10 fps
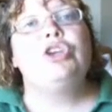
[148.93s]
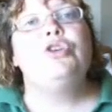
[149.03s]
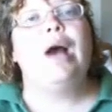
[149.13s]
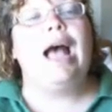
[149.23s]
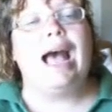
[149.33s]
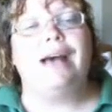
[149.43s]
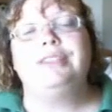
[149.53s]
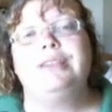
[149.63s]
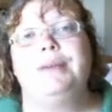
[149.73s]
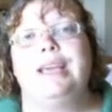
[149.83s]
You have
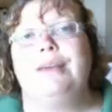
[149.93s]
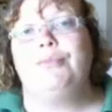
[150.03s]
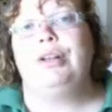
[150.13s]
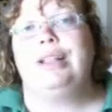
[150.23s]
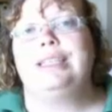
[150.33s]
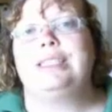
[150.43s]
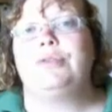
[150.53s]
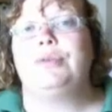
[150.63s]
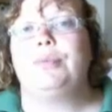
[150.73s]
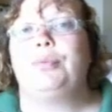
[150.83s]
to be willing
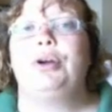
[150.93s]
to